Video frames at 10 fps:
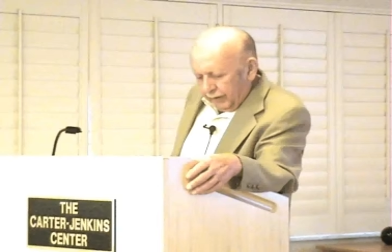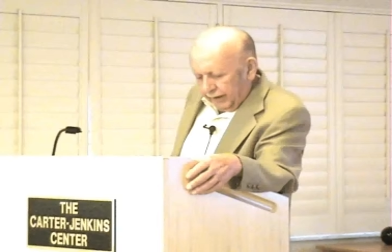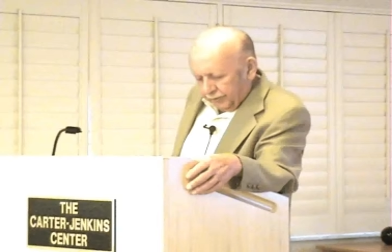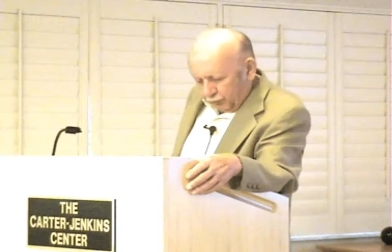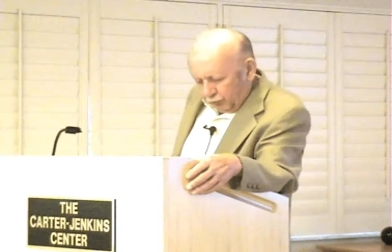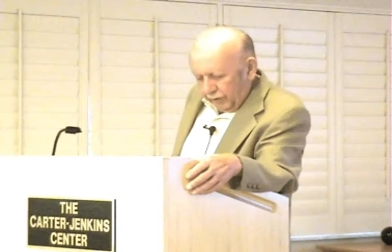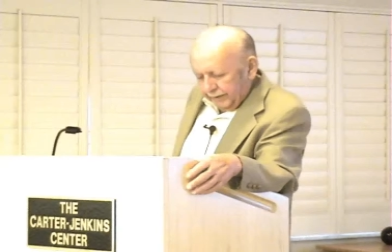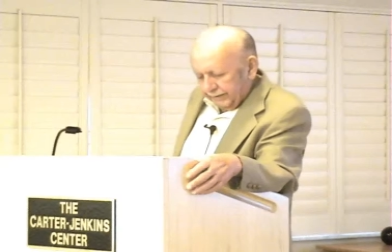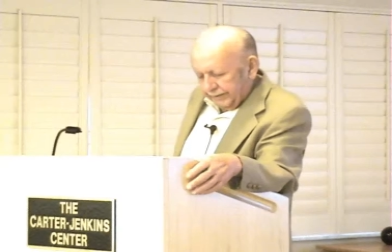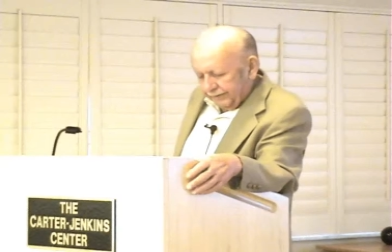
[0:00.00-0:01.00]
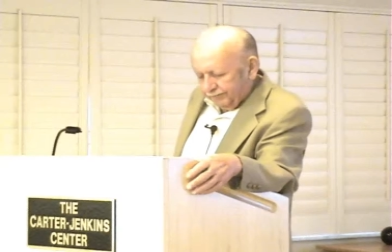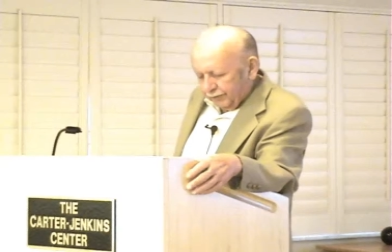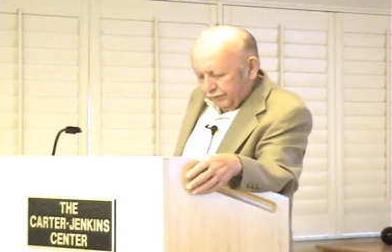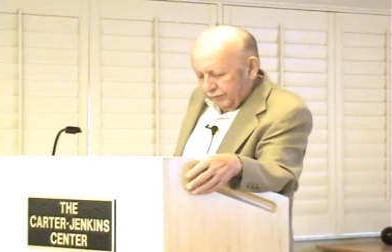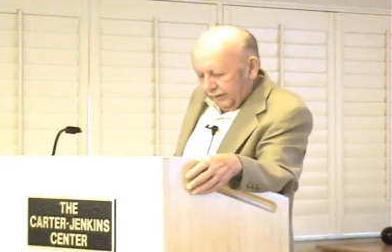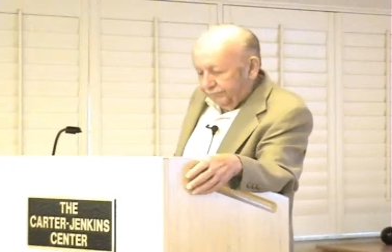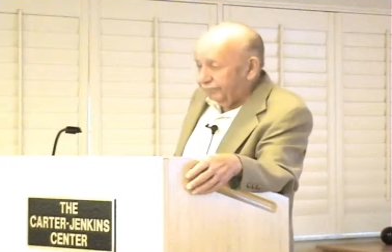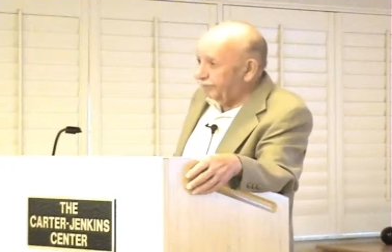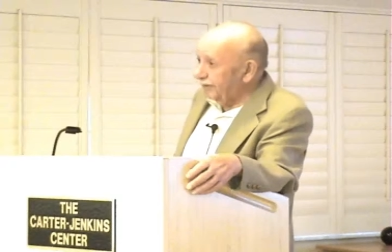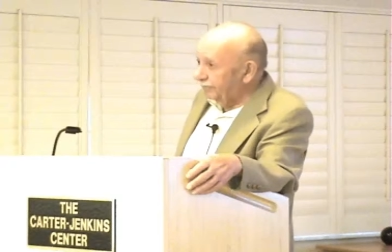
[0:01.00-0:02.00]
as well that from the
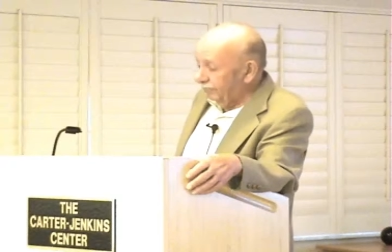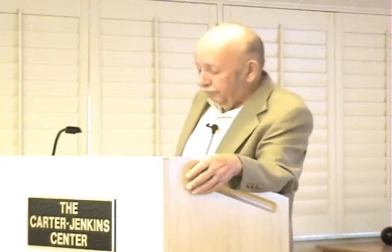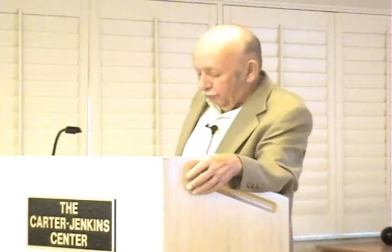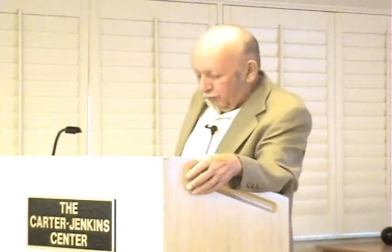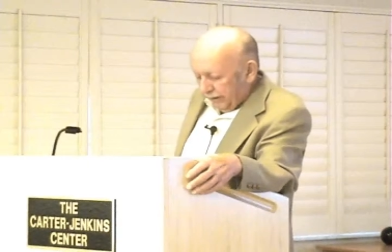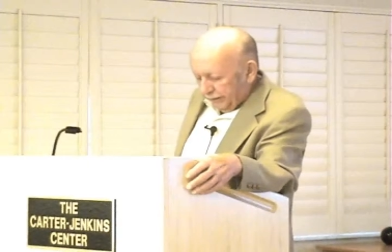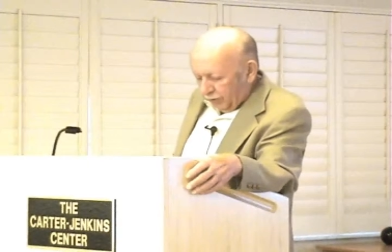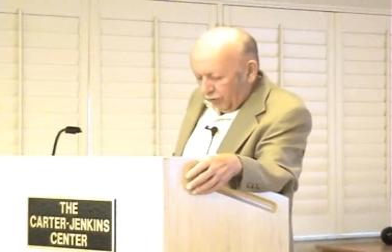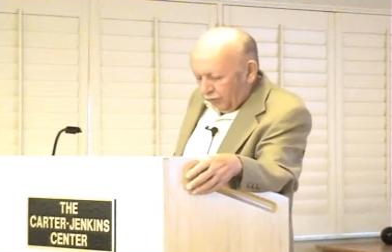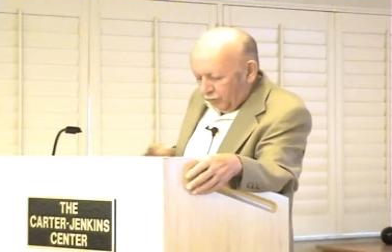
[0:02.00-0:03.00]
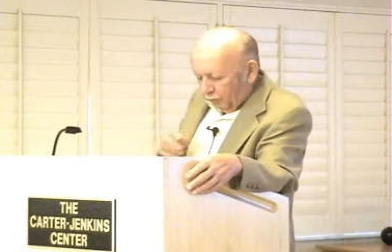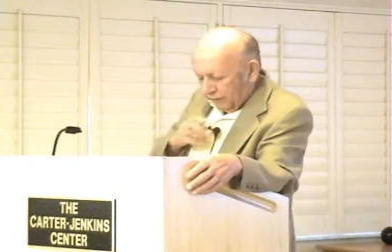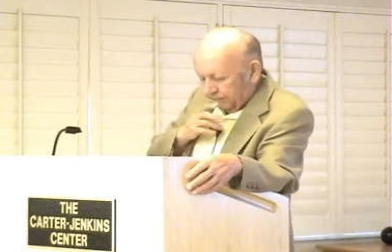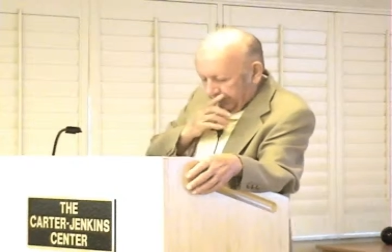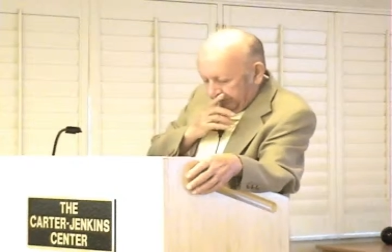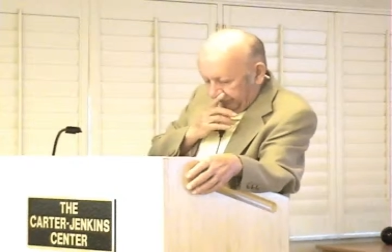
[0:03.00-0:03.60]
5th week onwards,